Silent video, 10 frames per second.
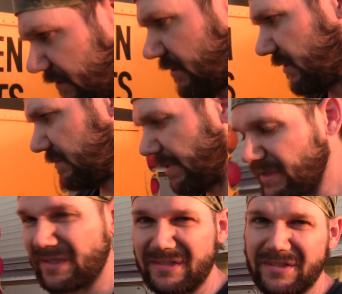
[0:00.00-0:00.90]
So it's
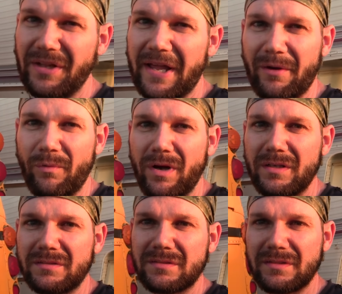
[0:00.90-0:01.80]
basically still like it
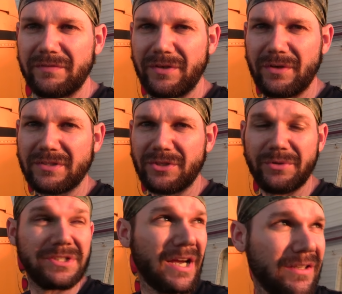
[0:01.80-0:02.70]
was, even though there's a
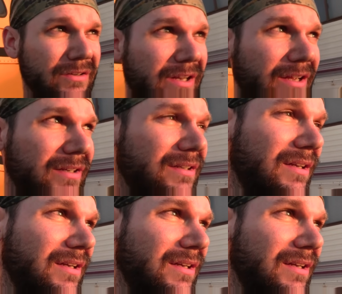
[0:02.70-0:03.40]
new injector in there.